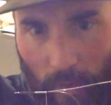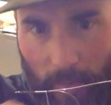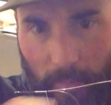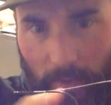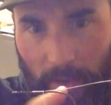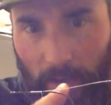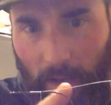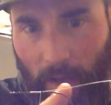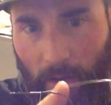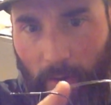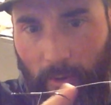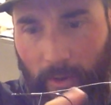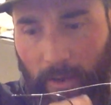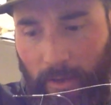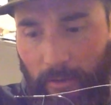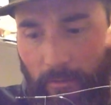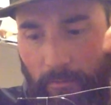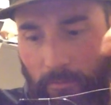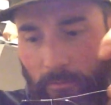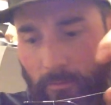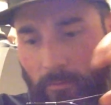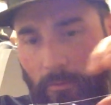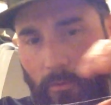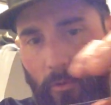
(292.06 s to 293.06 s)
to be going
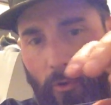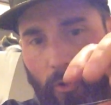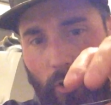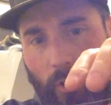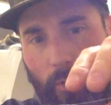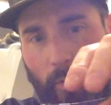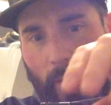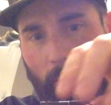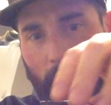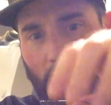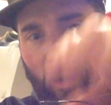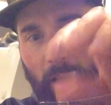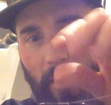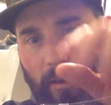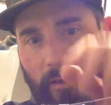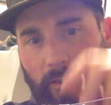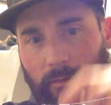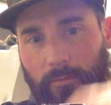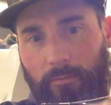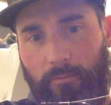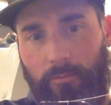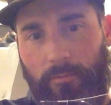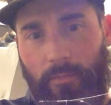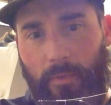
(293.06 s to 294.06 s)
all the way back.
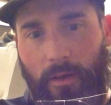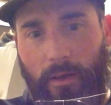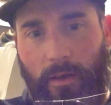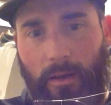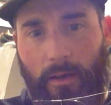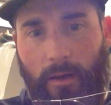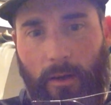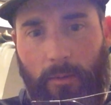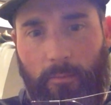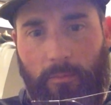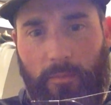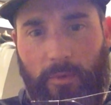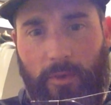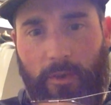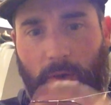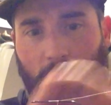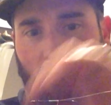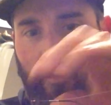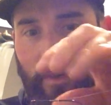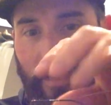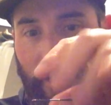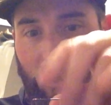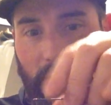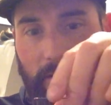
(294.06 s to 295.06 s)
You
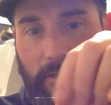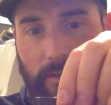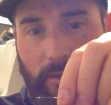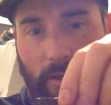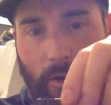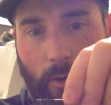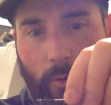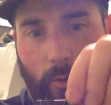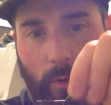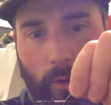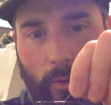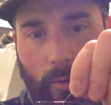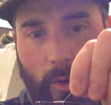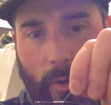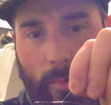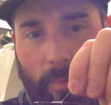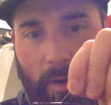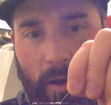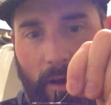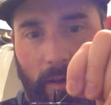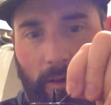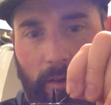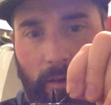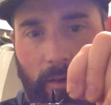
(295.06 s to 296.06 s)
don't need to go all the way
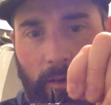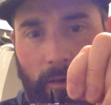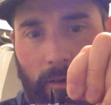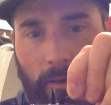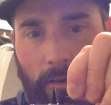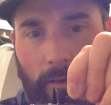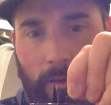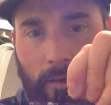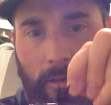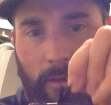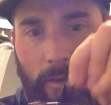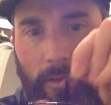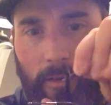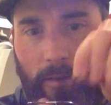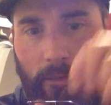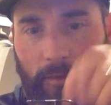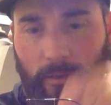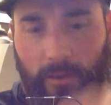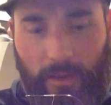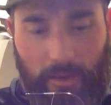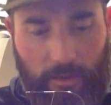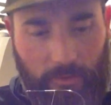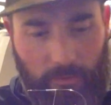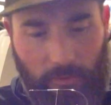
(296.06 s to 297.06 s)
back.
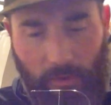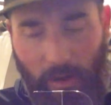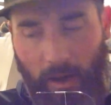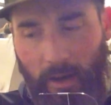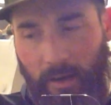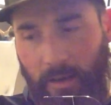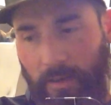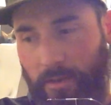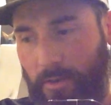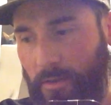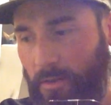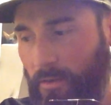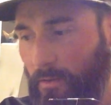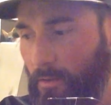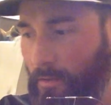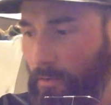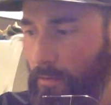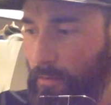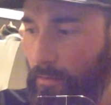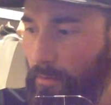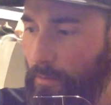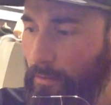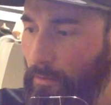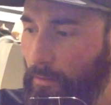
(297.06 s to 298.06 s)
These flies
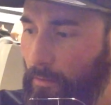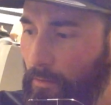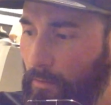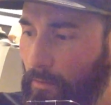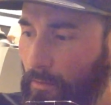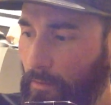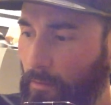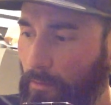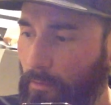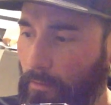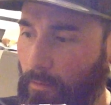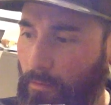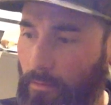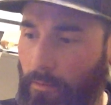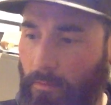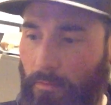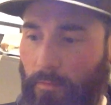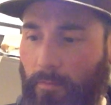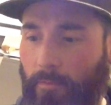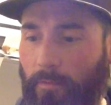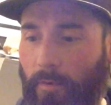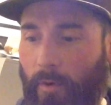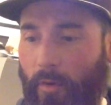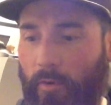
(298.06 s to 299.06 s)

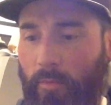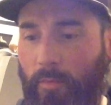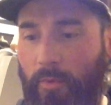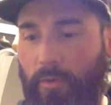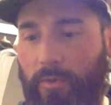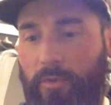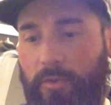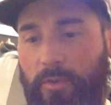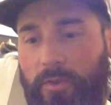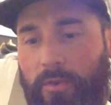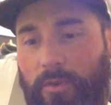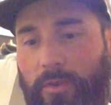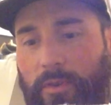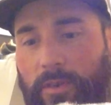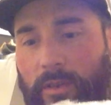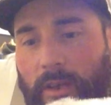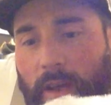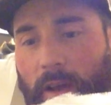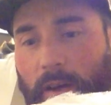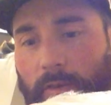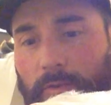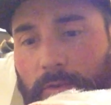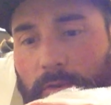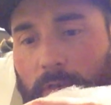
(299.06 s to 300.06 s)
very much
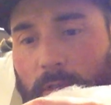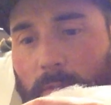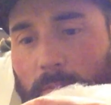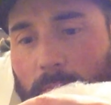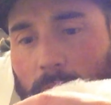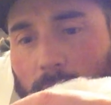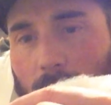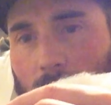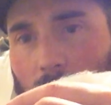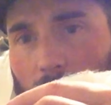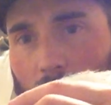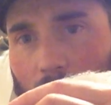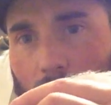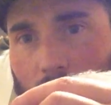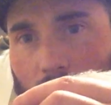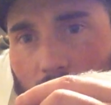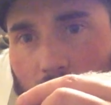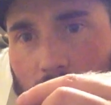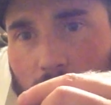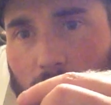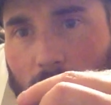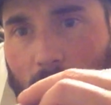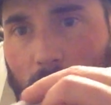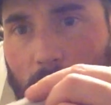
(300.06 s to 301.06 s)
sit on top on the
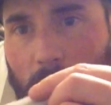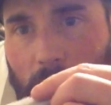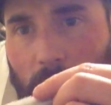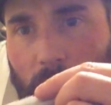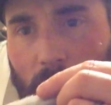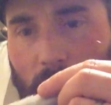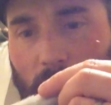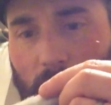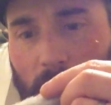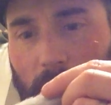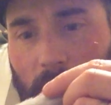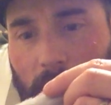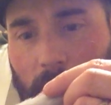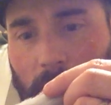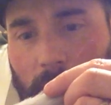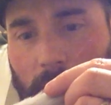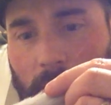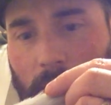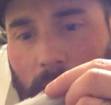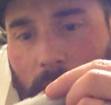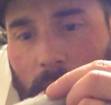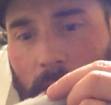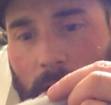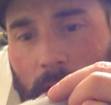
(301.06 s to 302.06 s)
top of the hook.
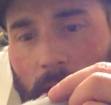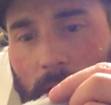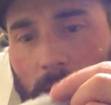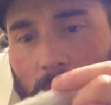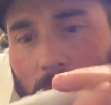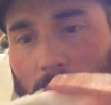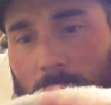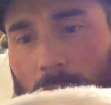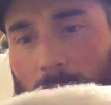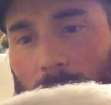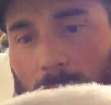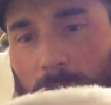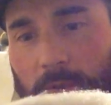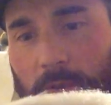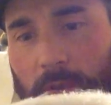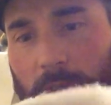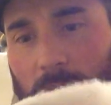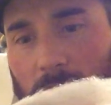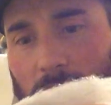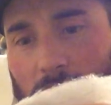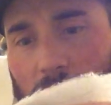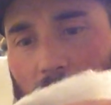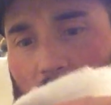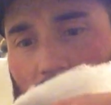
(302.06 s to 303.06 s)
So you
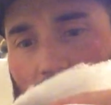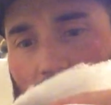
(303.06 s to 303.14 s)
can see